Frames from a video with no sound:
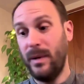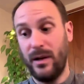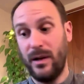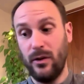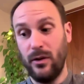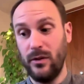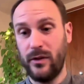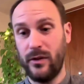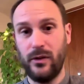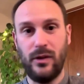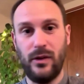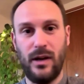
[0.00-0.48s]
but
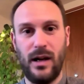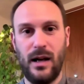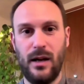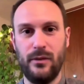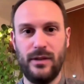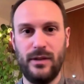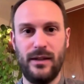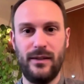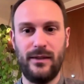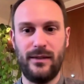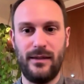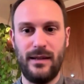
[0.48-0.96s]
also
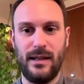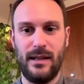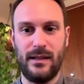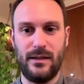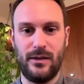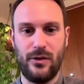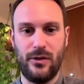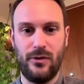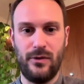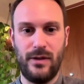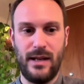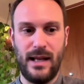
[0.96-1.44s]
how does
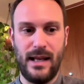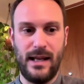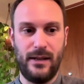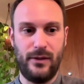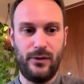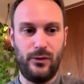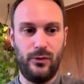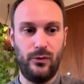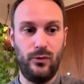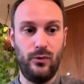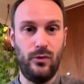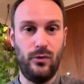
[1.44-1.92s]
that
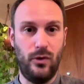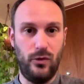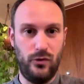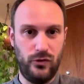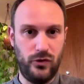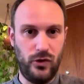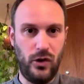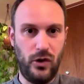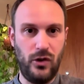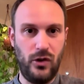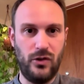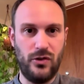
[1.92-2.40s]
connect to
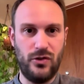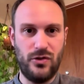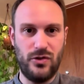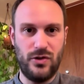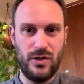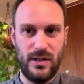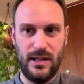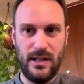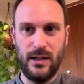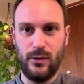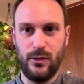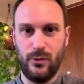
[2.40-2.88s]

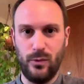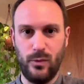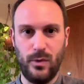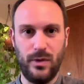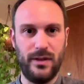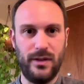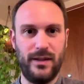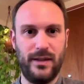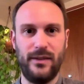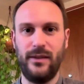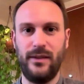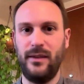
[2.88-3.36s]
ontology, like to
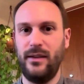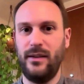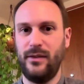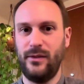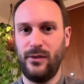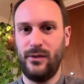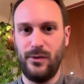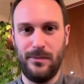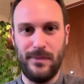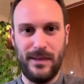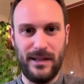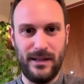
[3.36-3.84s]
what
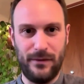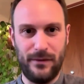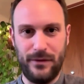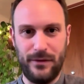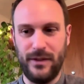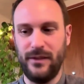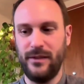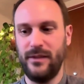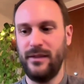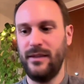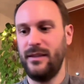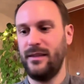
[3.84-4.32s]
exists, to
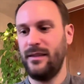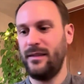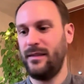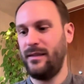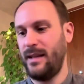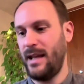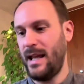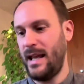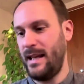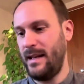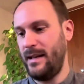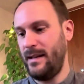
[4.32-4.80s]

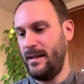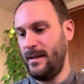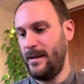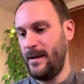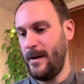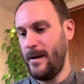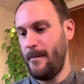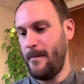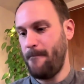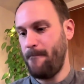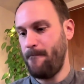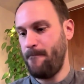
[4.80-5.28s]
metaphysics,
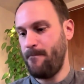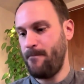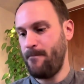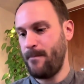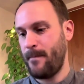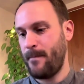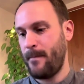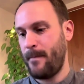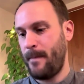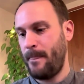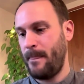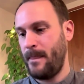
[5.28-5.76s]

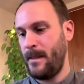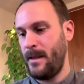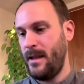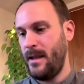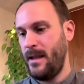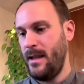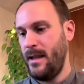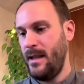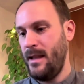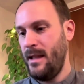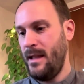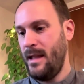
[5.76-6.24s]

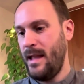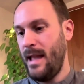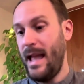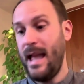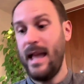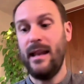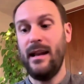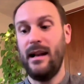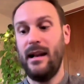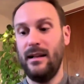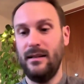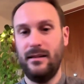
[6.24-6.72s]

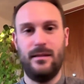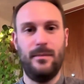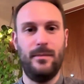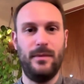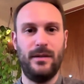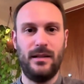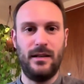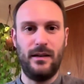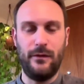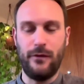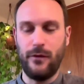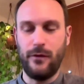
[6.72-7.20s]
and
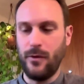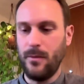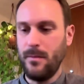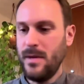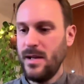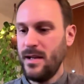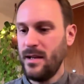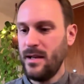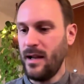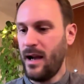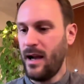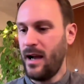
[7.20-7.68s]
ultimately for
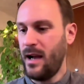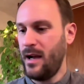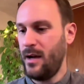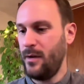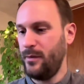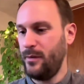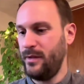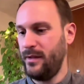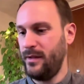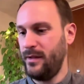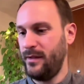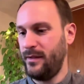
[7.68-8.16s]
me,
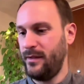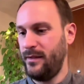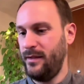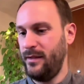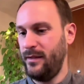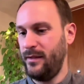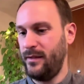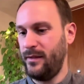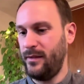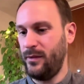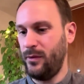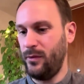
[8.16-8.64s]
how does
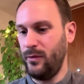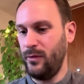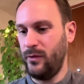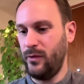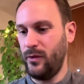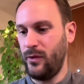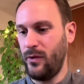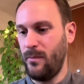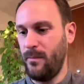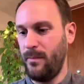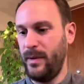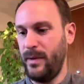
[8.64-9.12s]
this
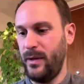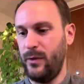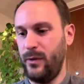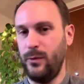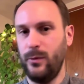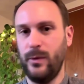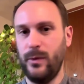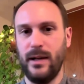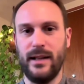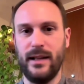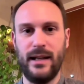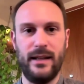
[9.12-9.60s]
also compare
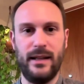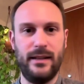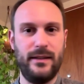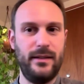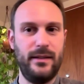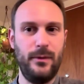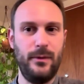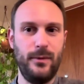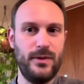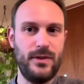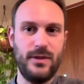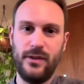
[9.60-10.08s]
to
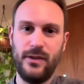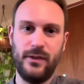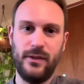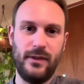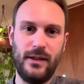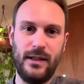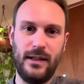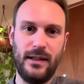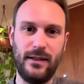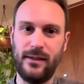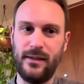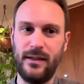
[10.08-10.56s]
IIT, which is
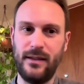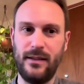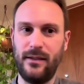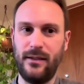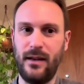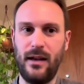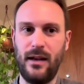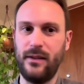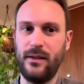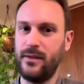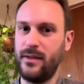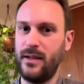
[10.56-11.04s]
in a
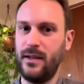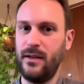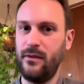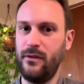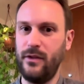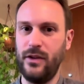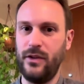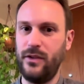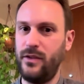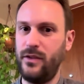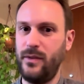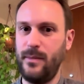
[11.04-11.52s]
sense
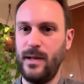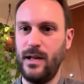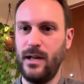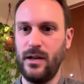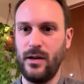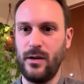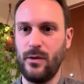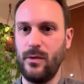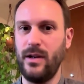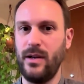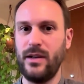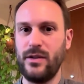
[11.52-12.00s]
asking very
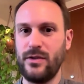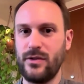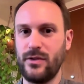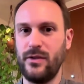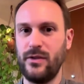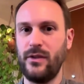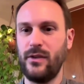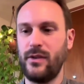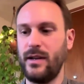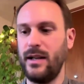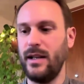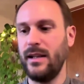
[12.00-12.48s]
similar
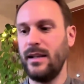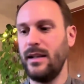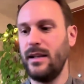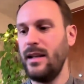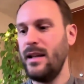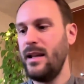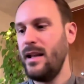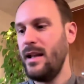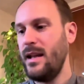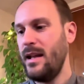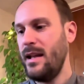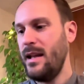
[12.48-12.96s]
questions, right?
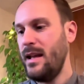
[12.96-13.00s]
